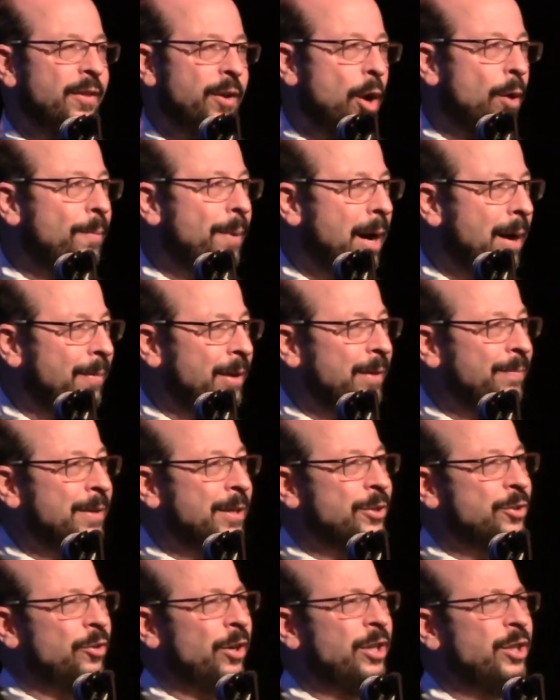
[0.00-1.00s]
the Obama
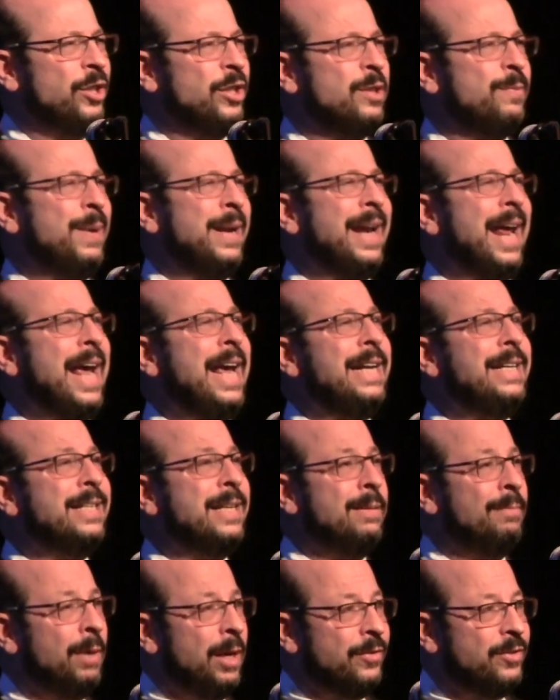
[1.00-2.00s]
administration spent
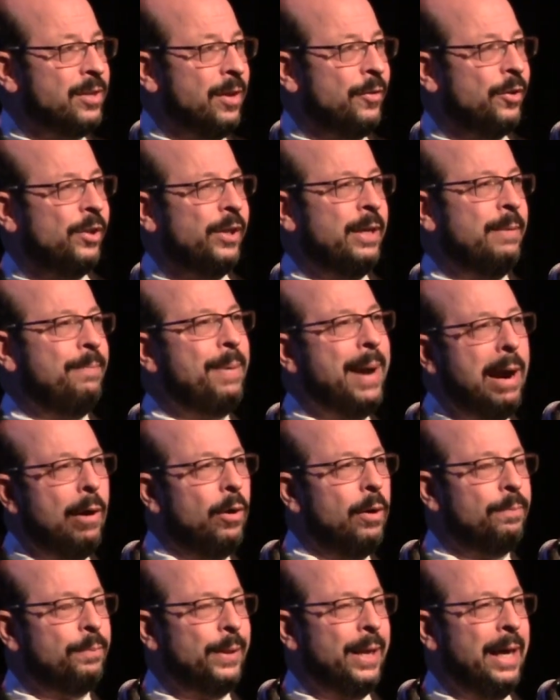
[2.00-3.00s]
eighteen months on the Clean
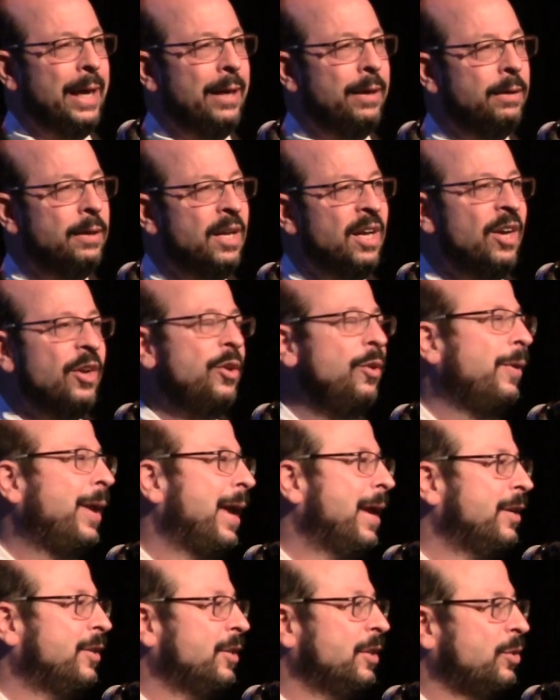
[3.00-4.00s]
Power Plan, you
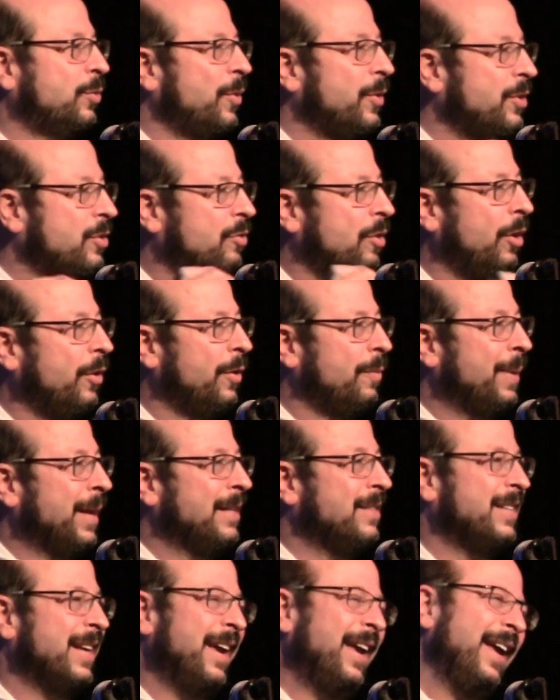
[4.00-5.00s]
can't just with a stroke of a
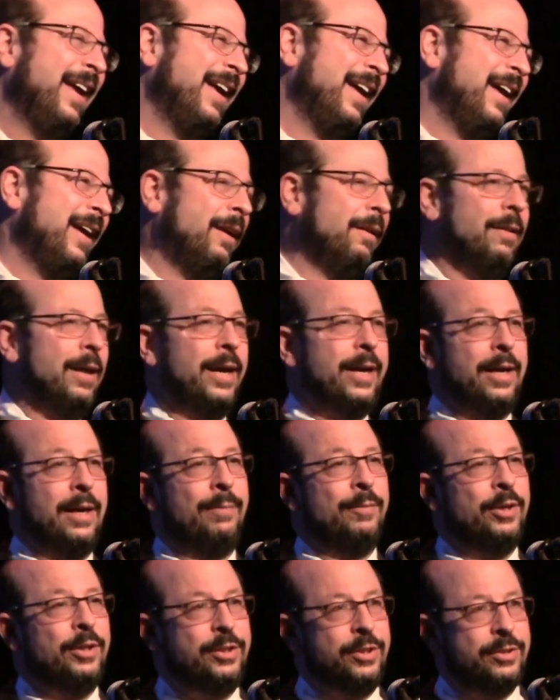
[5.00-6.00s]
pen say, eh, I don't like it,
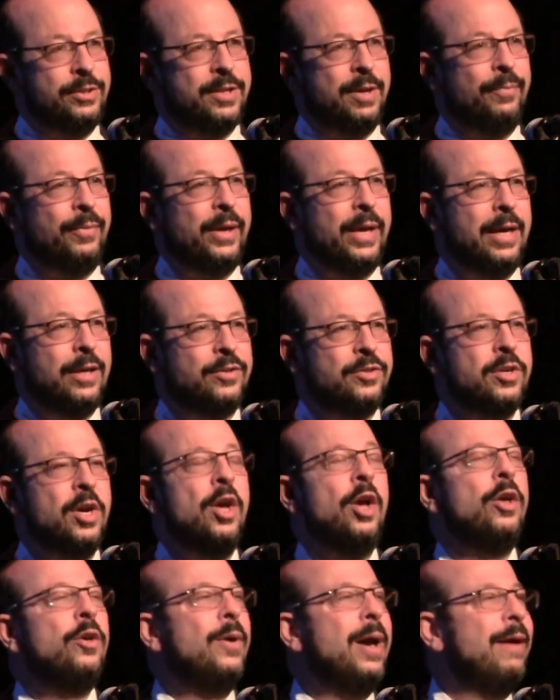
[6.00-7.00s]
I'm going to do something else.
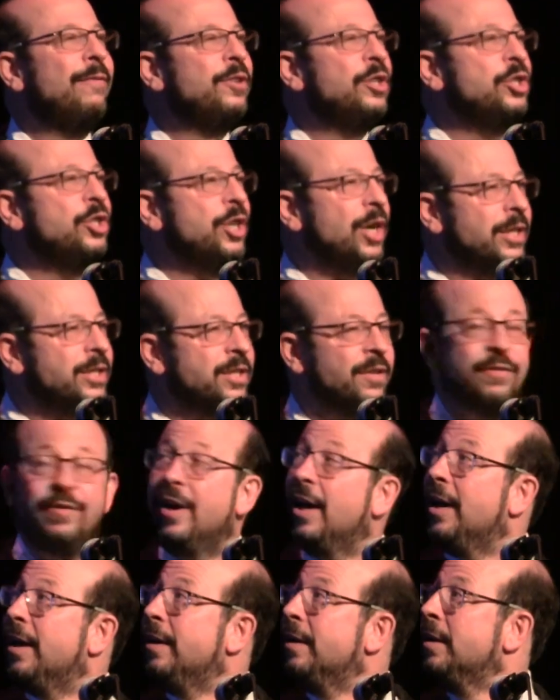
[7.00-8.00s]
You have to
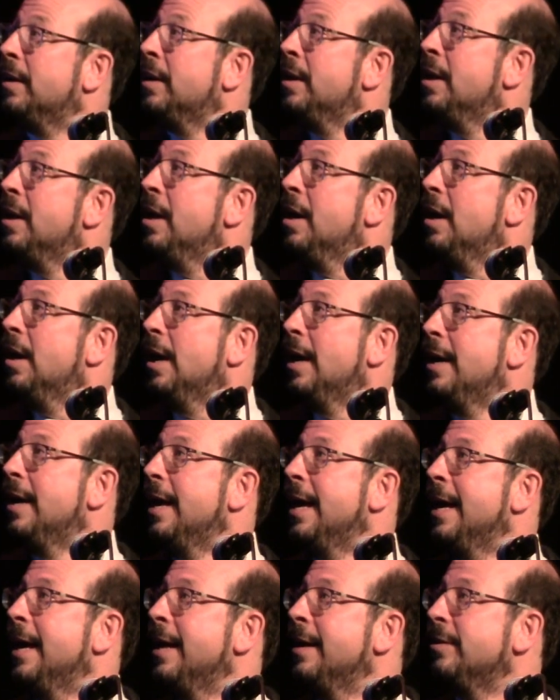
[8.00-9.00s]
justify it, right?
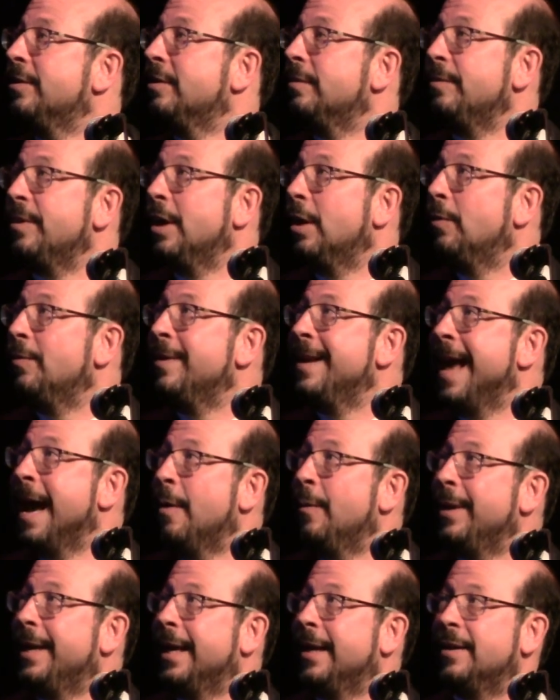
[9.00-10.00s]
And you know,
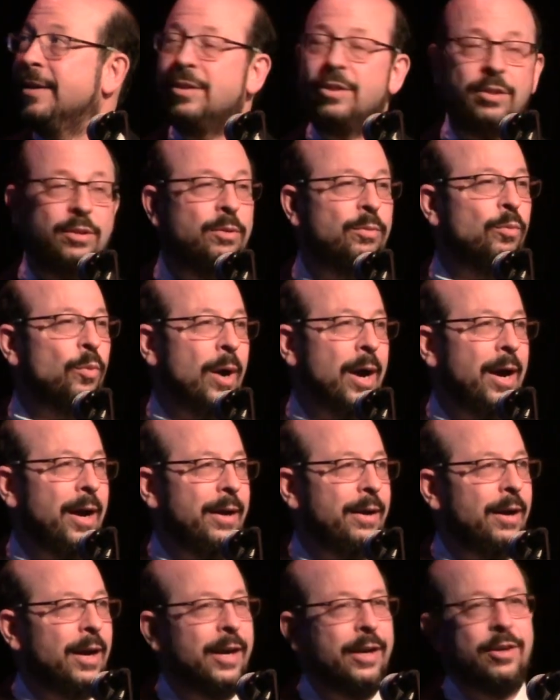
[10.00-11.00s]
now we get into why
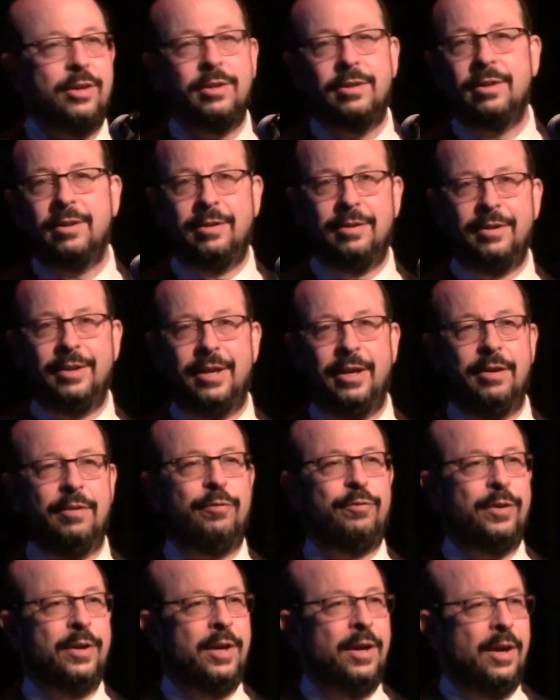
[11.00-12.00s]
I couldn't
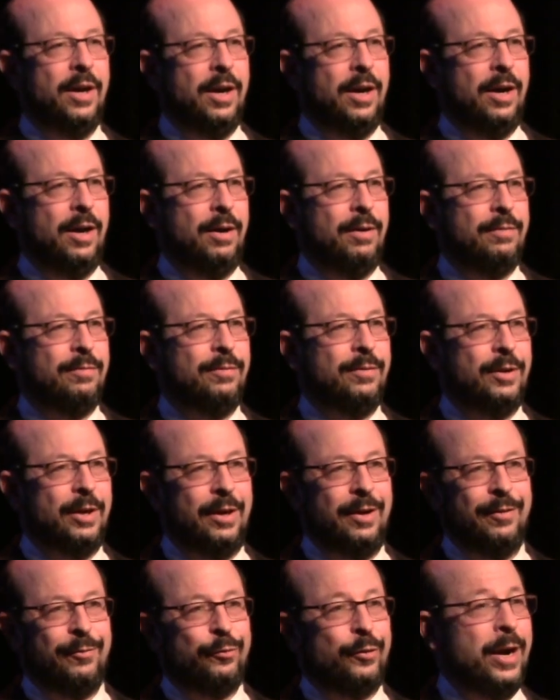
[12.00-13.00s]
give uh, uh,
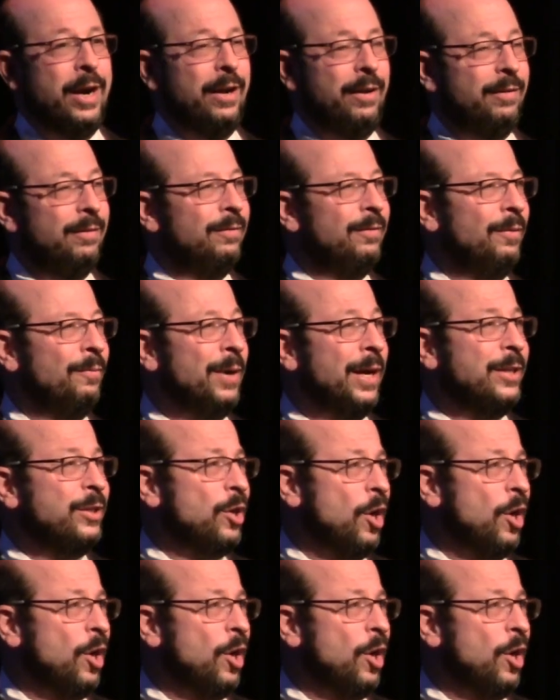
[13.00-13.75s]
Frank my